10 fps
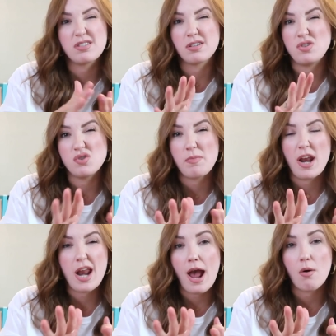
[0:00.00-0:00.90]
It's usually
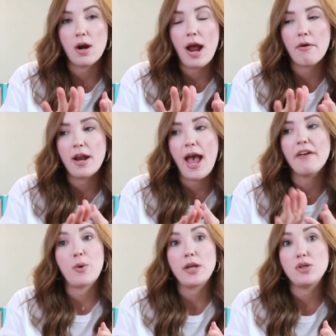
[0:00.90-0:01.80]
about an hour, hour and a half.
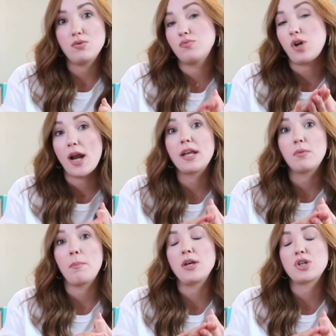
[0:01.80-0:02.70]
So I try
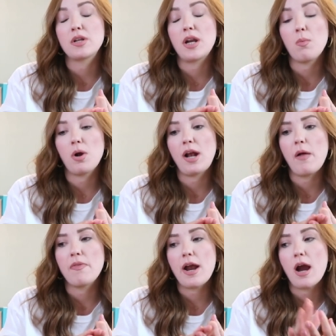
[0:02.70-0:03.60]
to make sure that I work
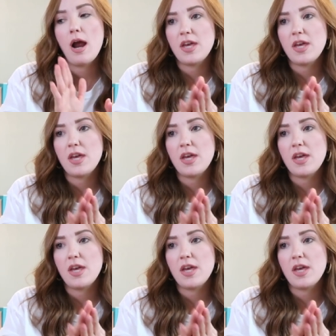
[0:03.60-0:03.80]
out there.